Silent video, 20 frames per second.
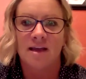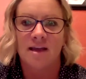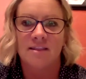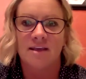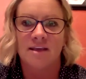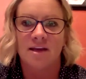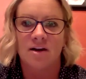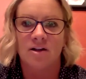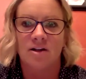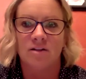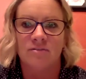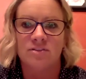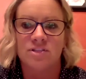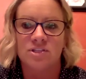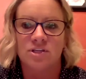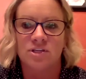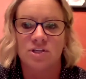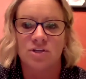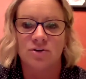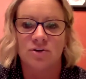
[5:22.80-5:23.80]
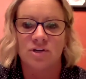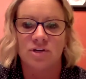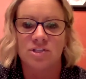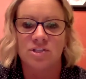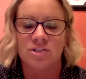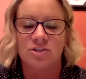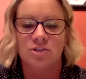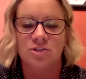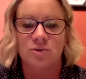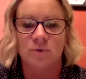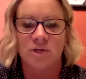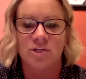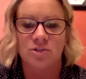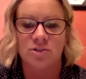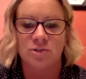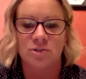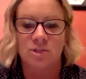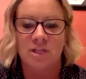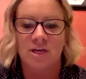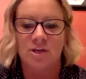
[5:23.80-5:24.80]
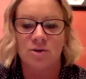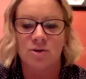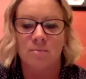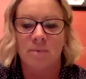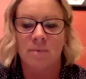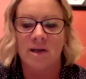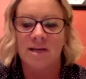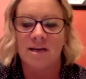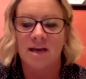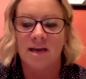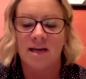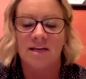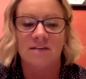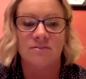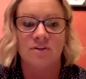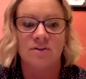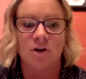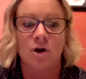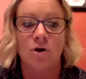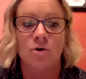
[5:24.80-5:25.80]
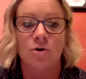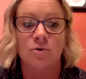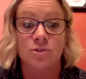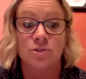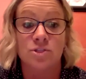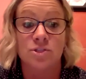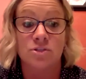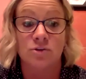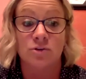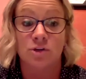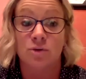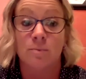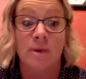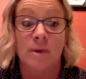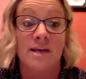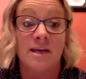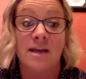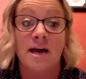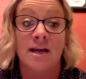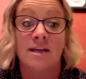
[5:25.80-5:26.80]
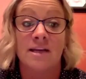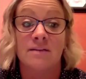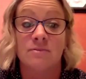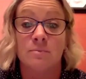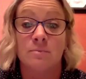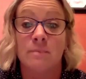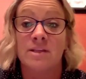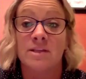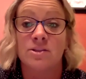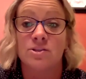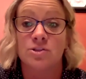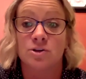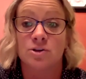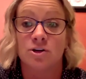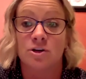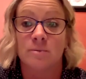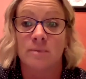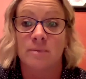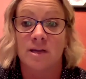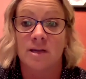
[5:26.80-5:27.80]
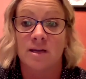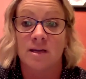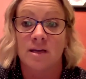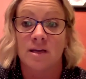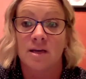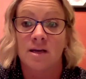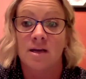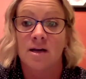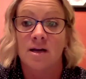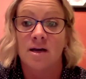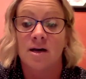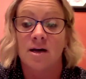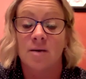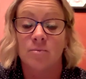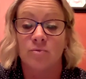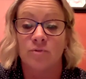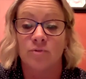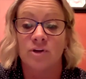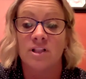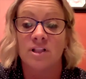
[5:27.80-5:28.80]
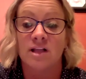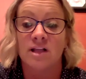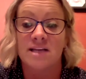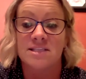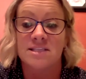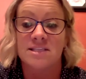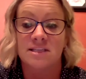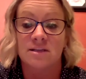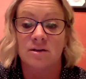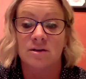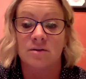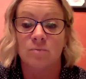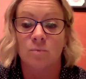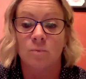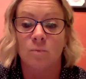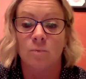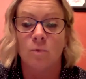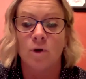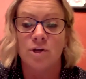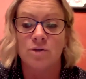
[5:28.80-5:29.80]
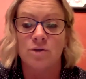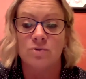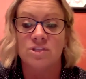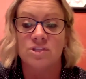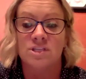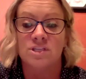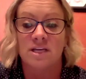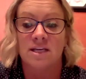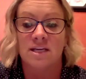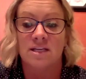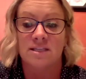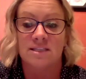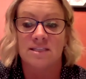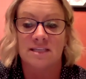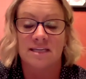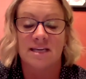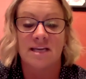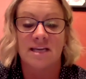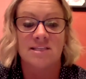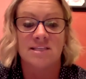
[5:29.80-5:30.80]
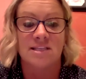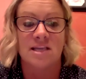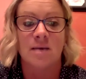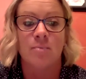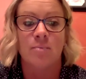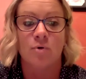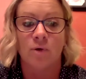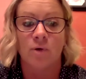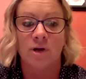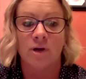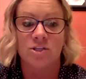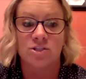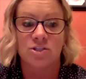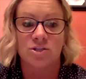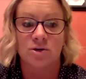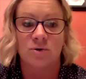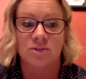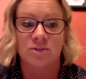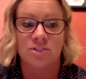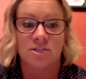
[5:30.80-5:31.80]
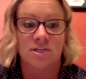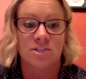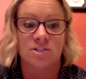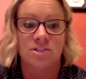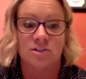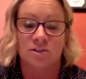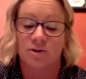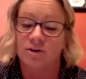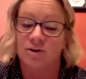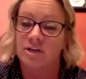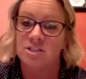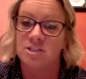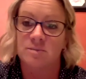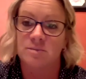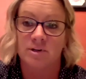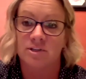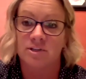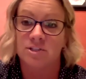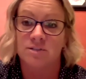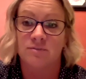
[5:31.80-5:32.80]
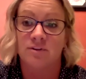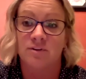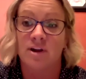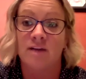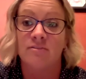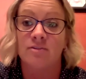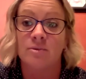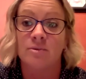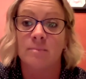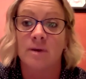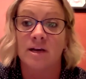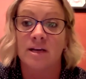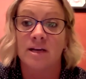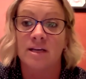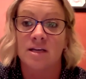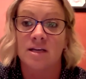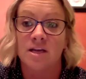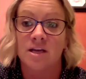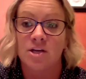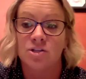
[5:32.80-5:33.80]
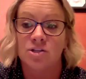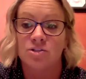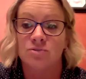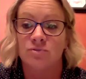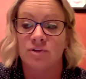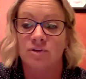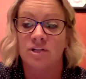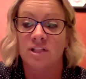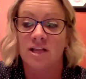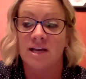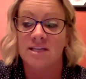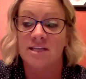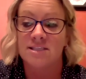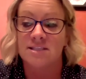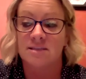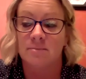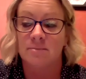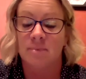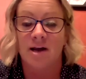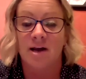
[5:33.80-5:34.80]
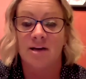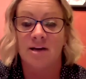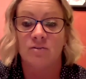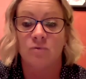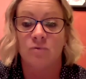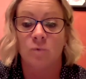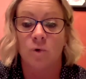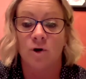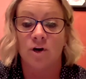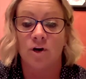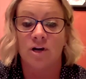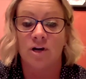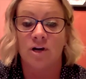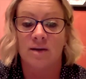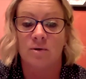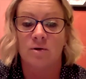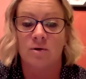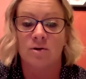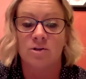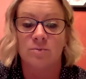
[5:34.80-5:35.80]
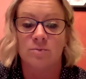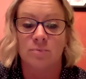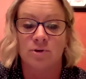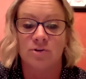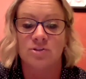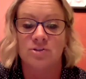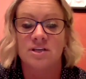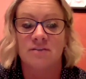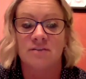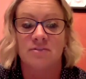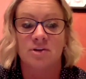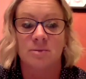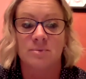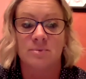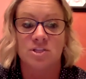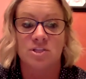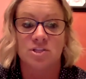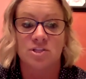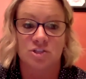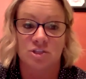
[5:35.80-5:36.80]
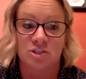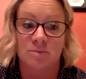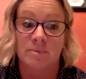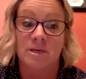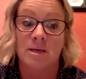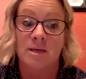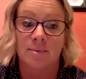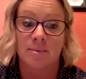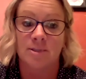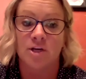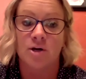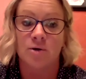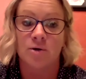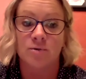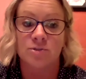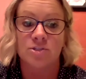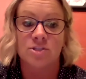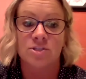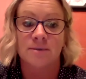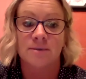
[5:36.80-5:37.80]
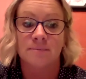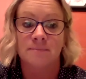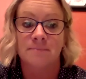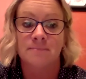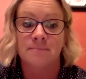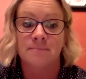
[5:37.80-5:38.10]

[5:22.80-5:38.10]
And then all of a sudden you're in a situation that you might not even host or you might not even make the tournament, um, realizing what you did to get to that point. So it's it's a learning experience for everybody to realize the body of work and to put yourself in a position to be able to host.